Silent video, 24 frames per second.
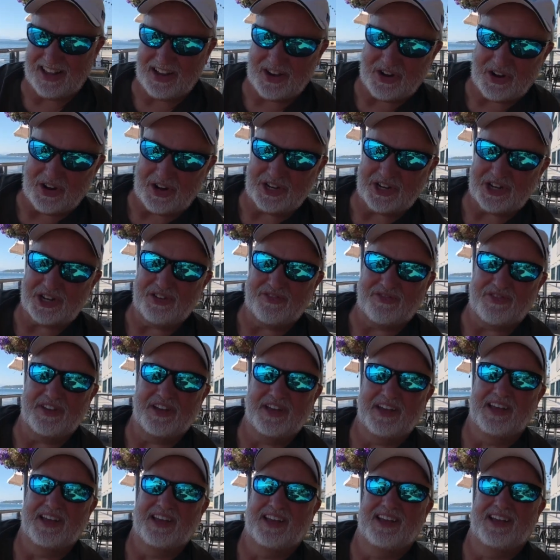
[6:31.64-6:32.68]
the cost of
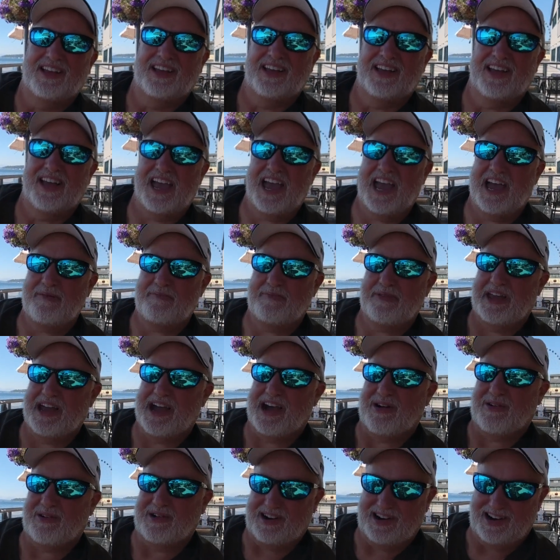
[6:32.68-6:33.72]
happy
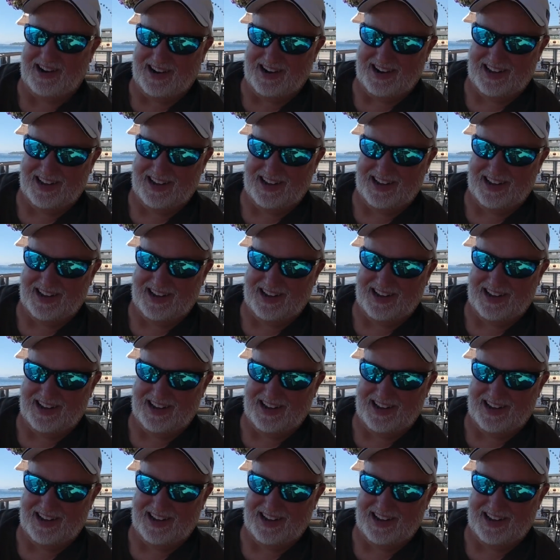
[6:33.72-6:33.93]
hour,